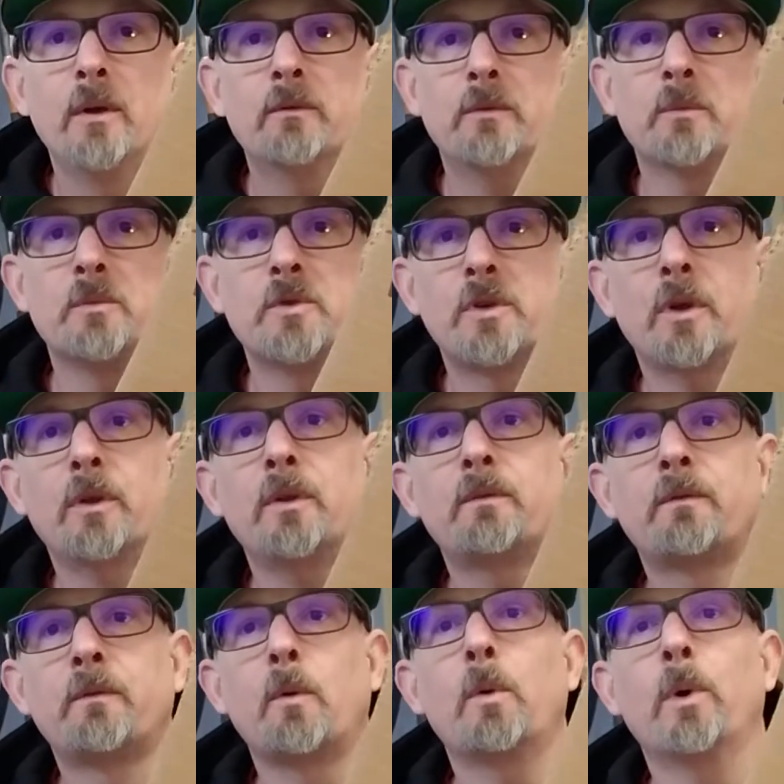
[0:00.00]
from Chile
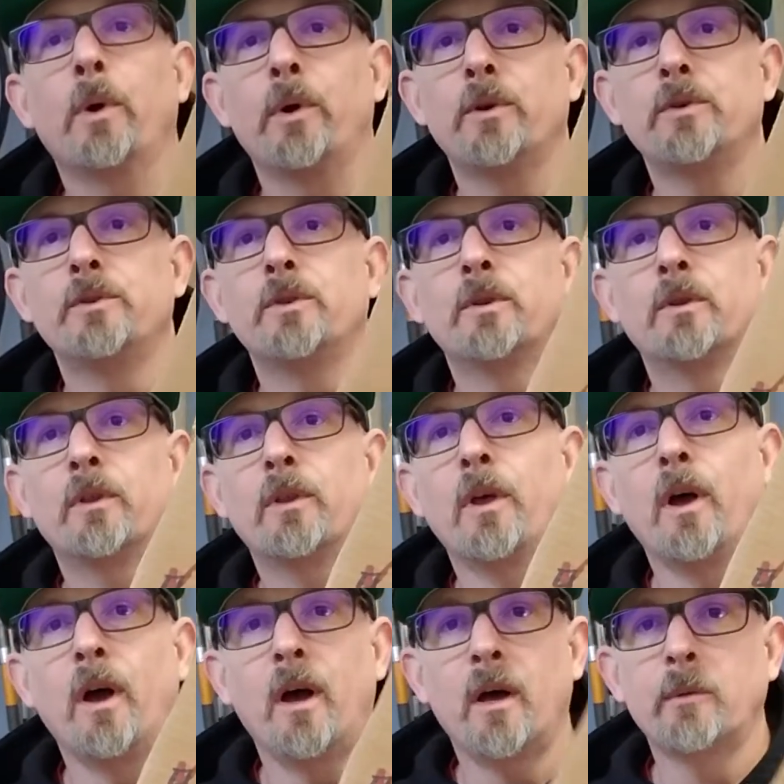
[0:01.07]
Forge, the
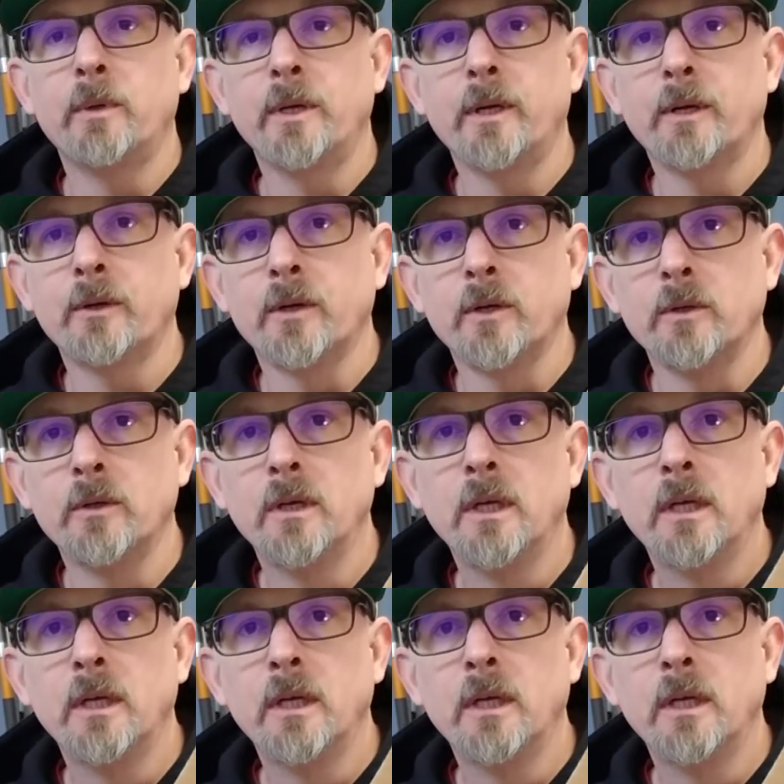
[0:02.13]
Habanero.